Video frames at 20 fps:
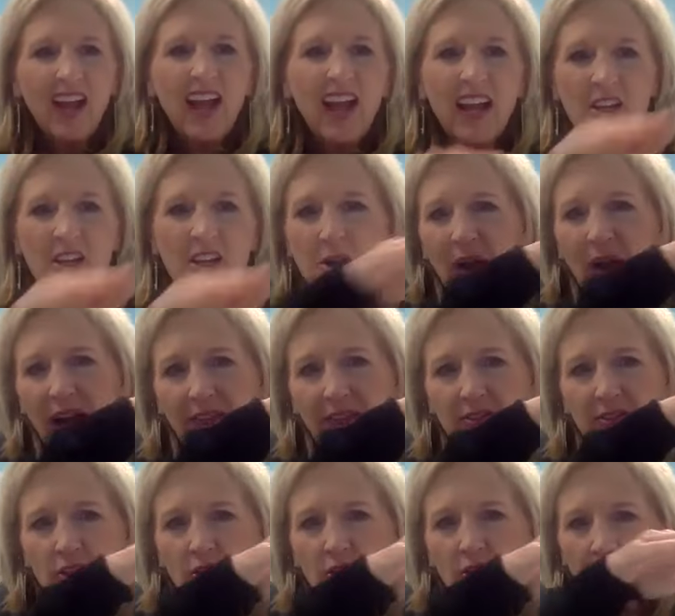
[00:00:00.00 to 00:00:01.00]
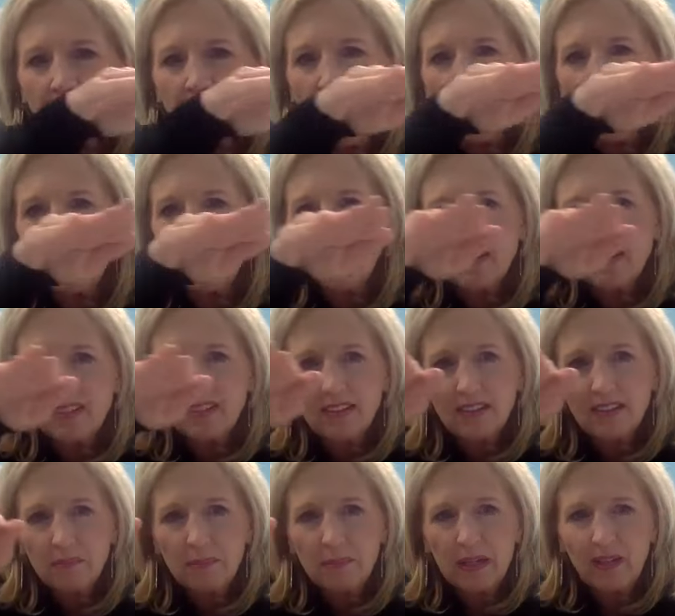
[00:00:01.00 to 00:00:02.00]
And you have to learn how to
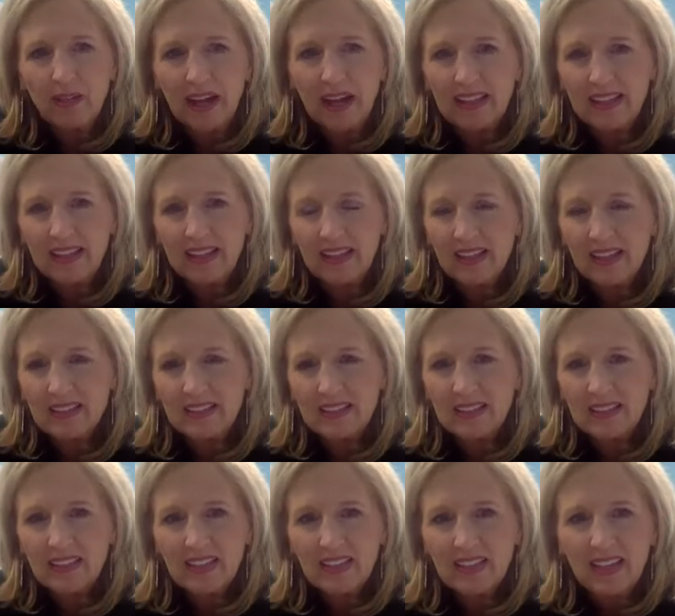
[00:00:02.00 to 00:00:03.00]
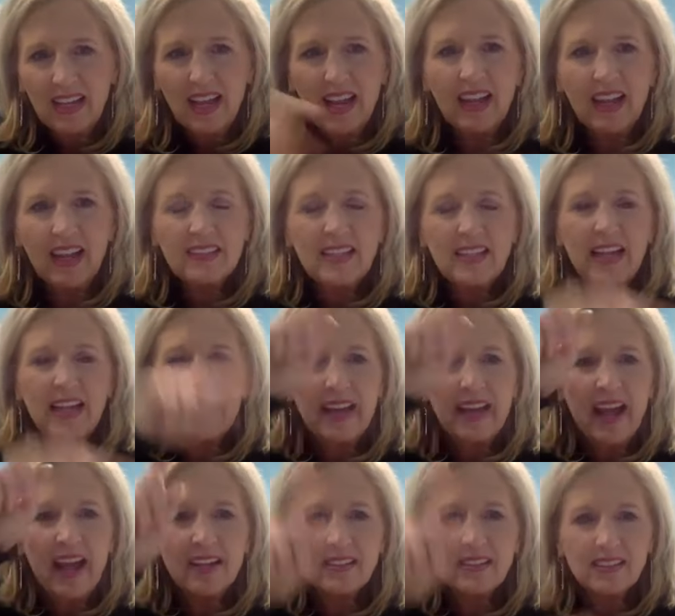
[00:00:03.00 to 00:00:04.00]
be like this and say,
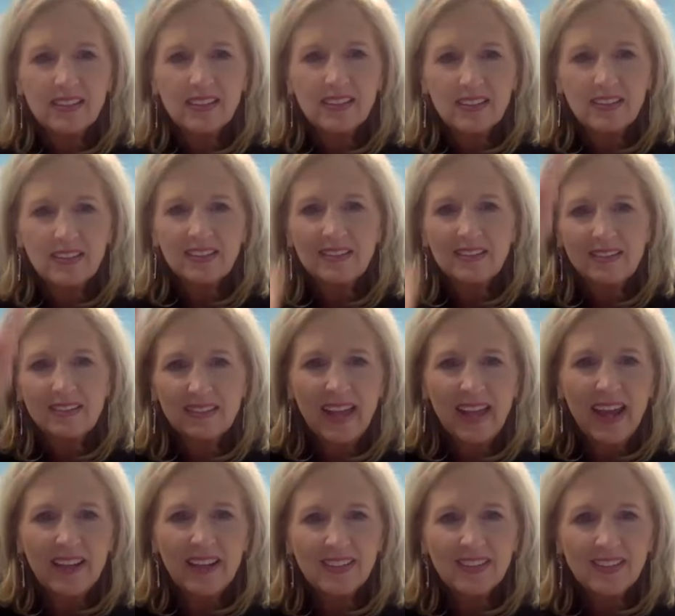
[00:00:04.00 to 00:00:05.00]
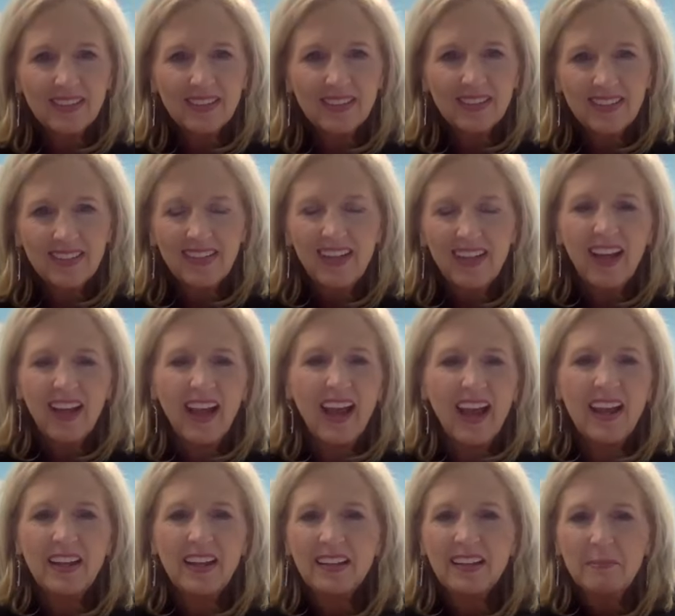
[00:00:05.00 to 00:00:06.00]
next, next,
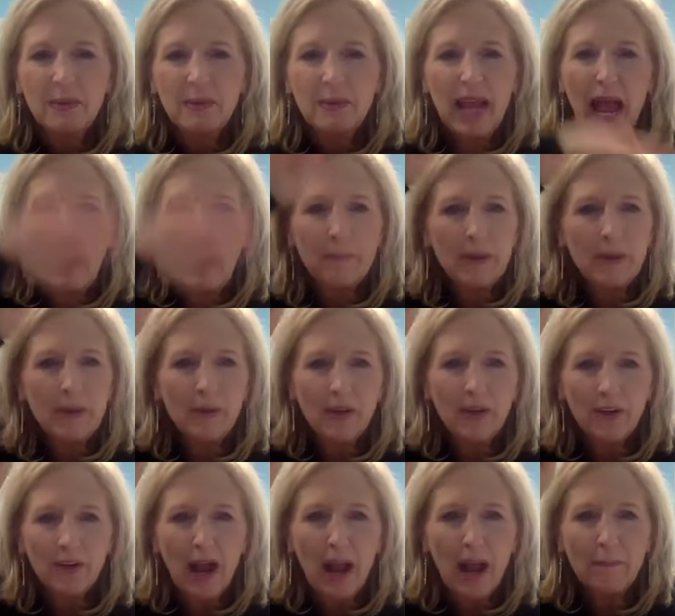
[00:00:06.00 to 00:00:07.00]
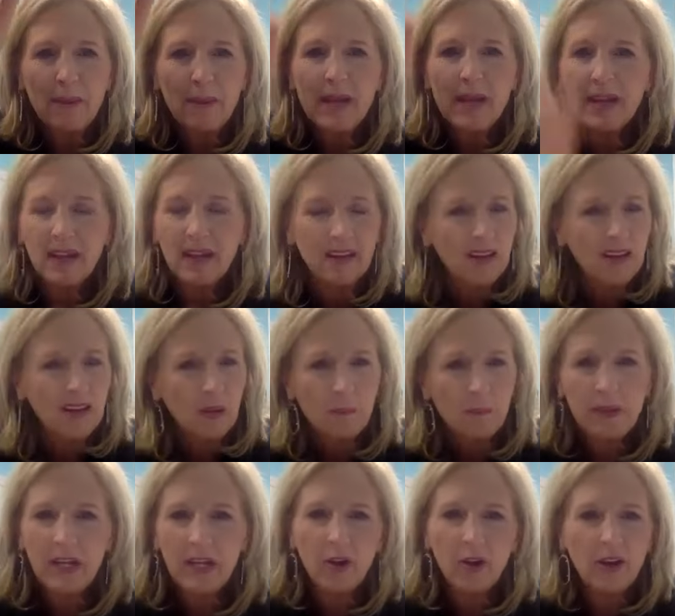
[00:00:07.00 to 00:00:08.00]
and be happy when you're happy and
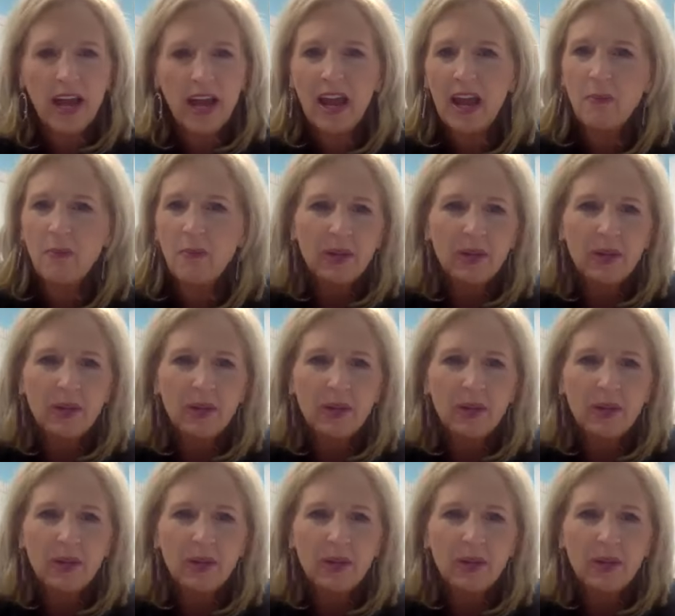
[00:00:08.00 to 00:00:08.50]
be okay when